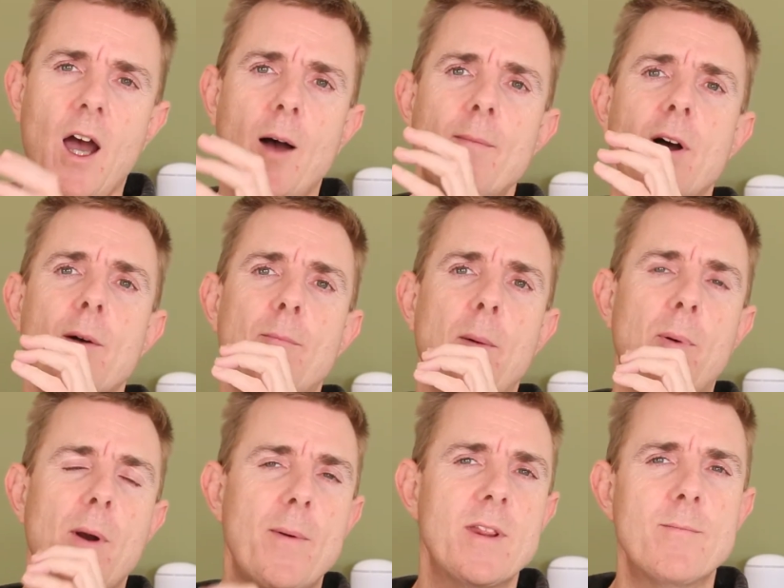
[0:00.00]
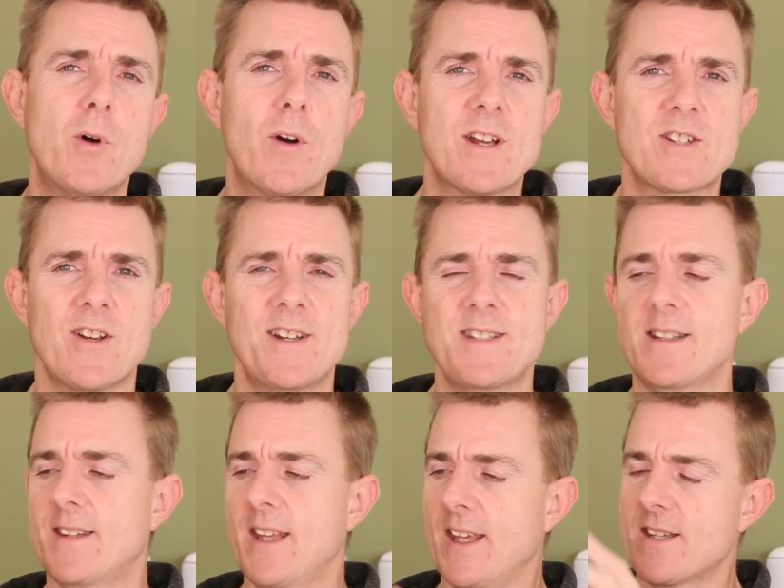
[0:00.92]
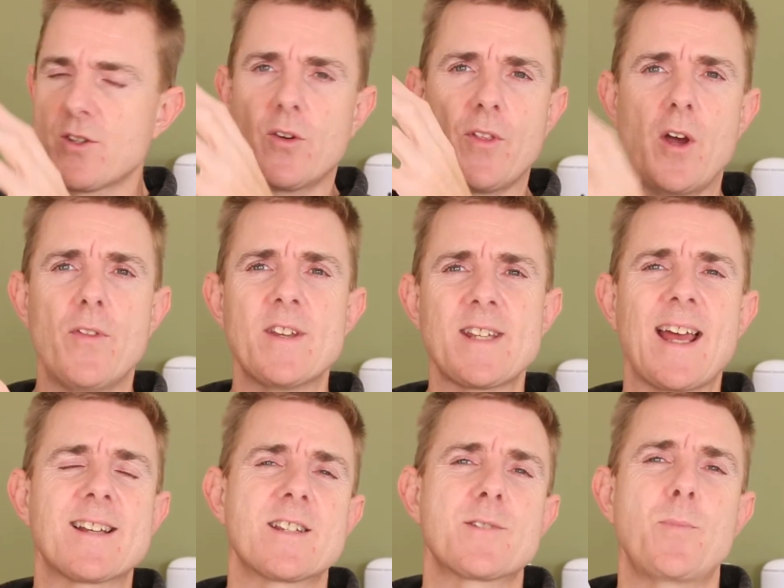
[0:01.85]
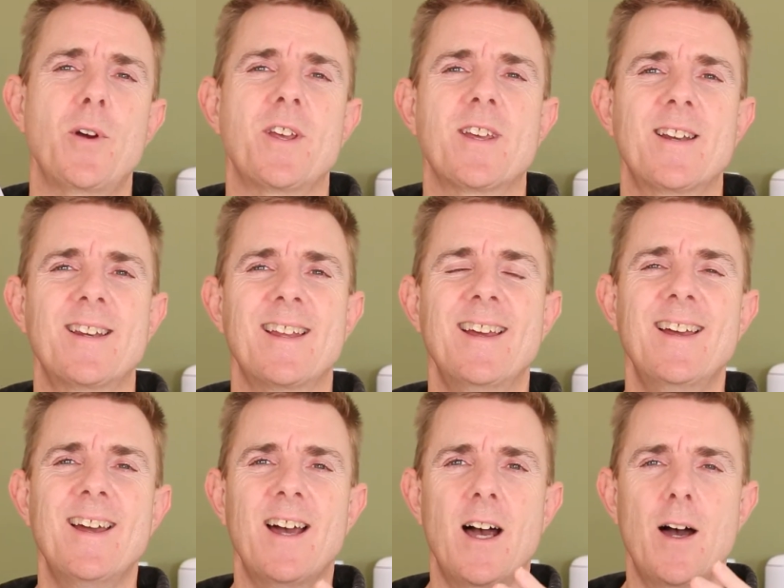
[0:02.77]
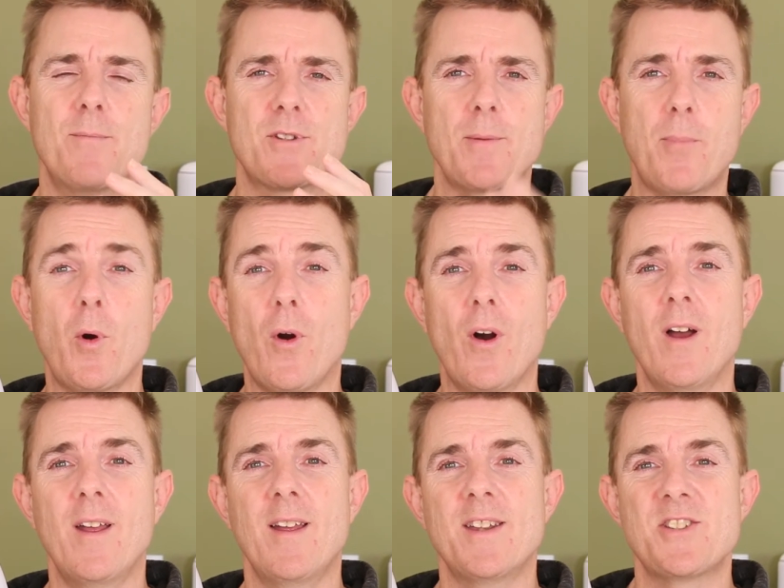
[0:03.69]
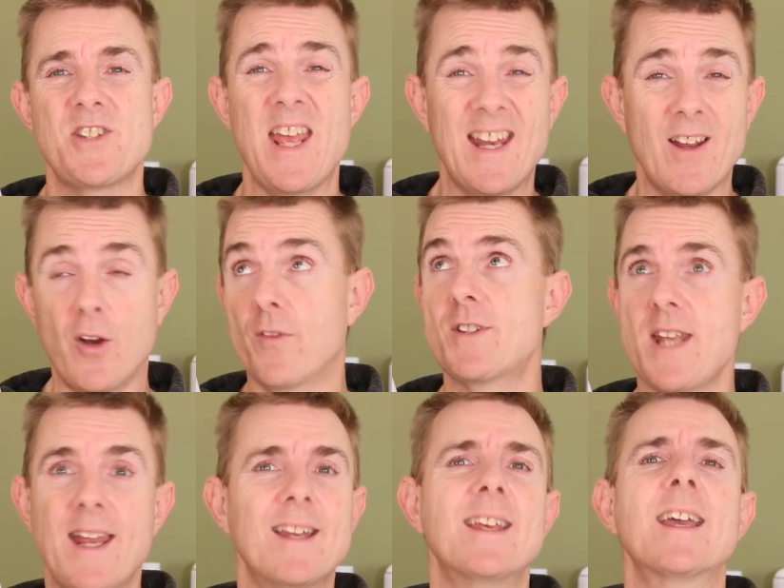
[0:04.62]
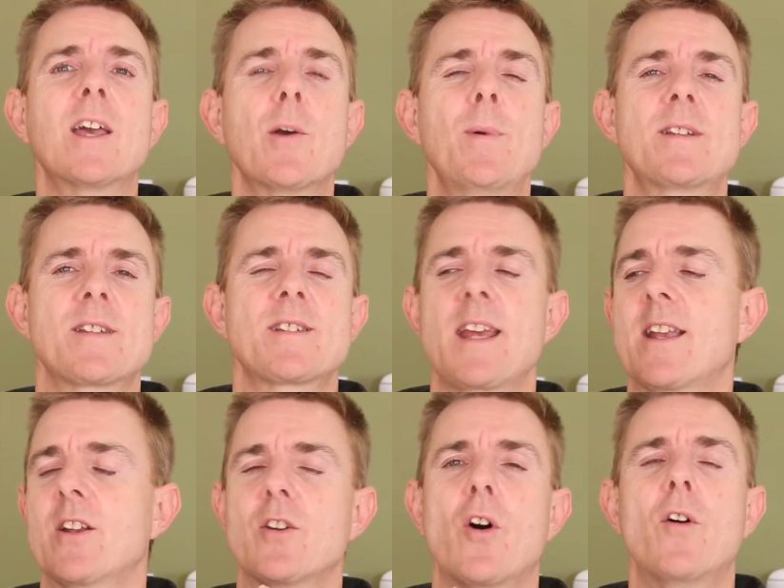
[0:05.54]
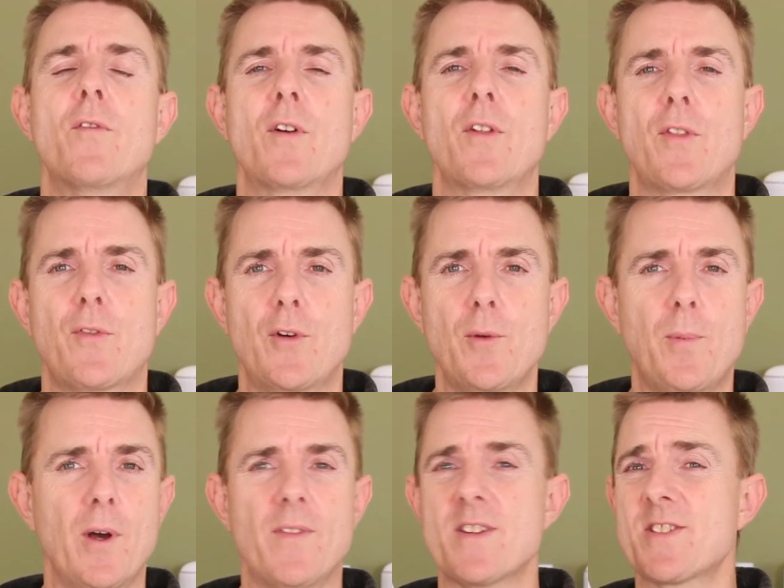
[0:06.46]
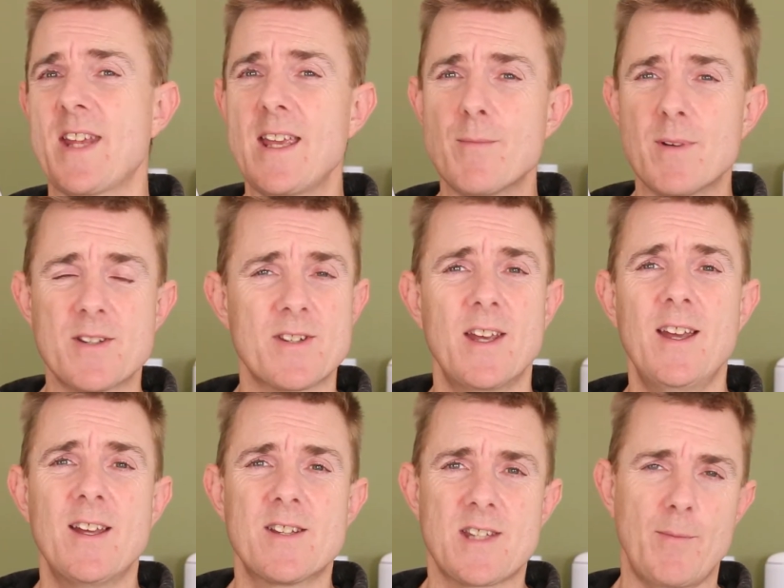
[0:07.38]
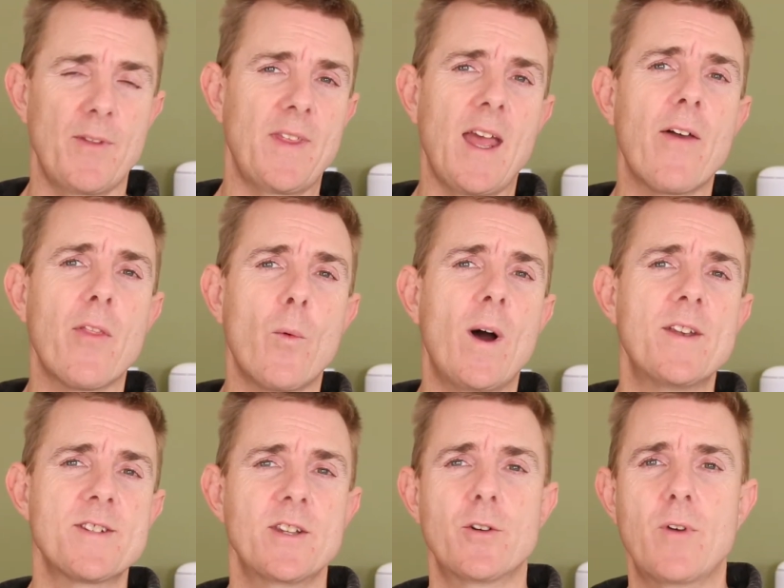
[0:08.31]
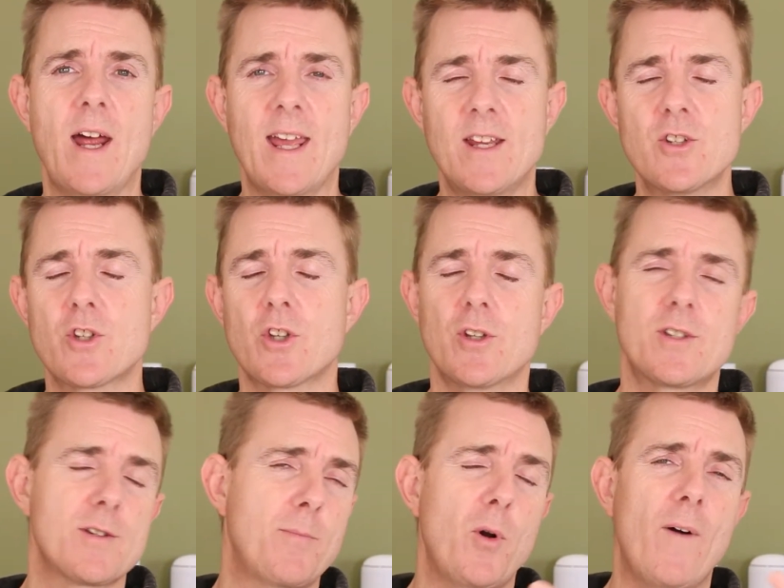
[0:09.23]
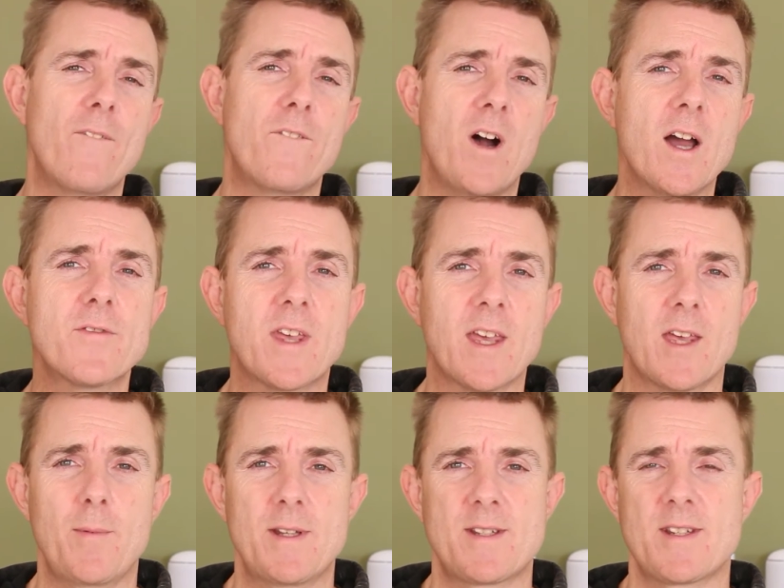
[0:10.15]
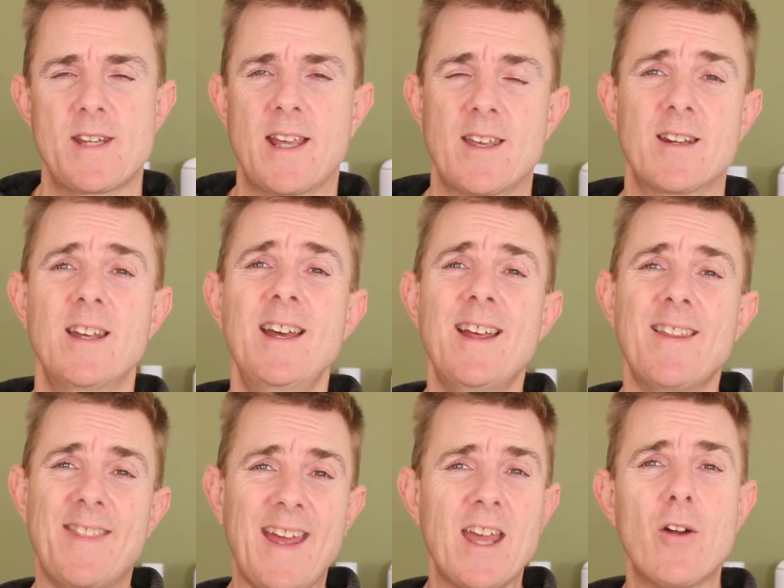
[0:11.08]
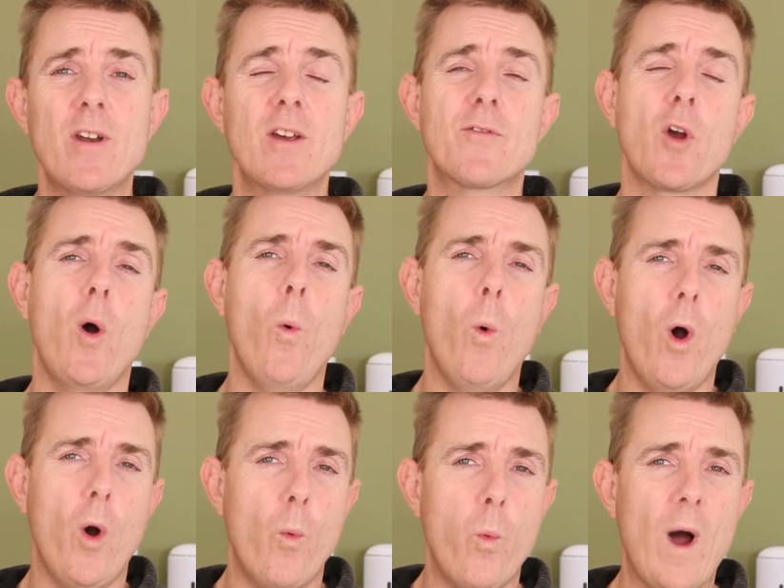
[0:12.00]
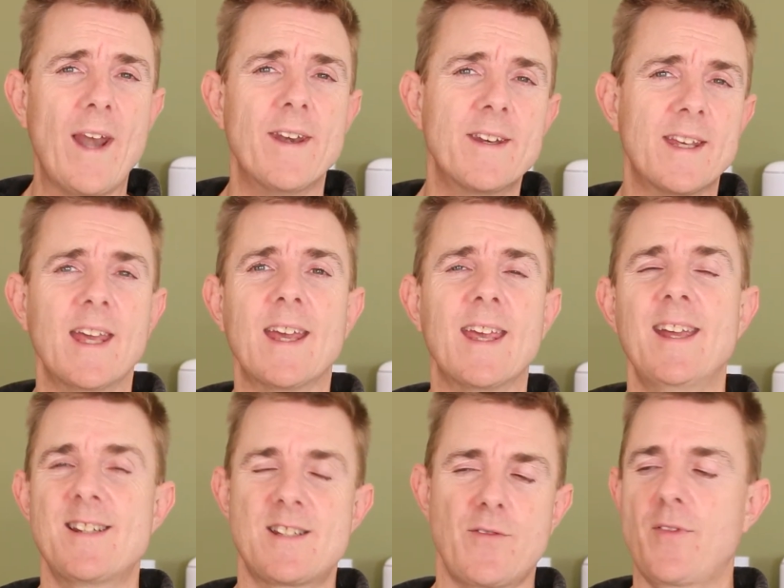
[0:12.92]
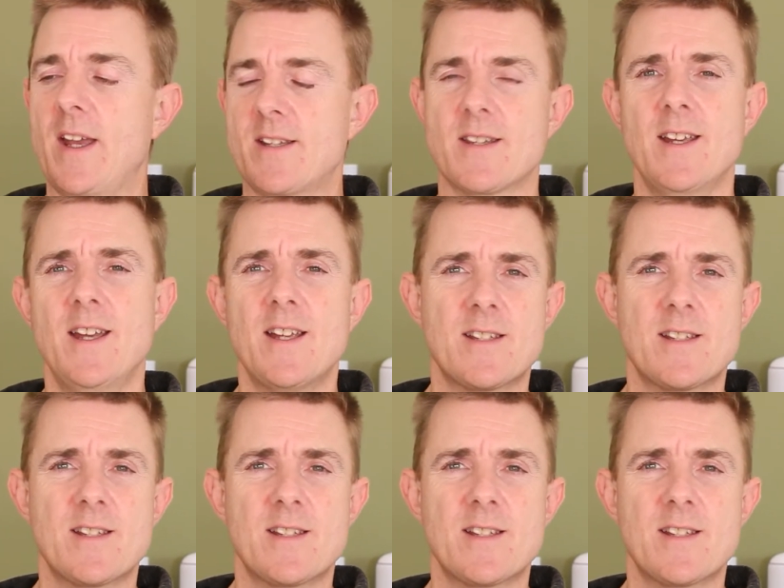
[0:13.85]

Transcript: Um, but probably the more exciting thing is, although this access point can um, support ten, over ten gigabits a second of throughput, the same as some of the other ones in the range can support five gigabits a second, they only have got a one gig interface.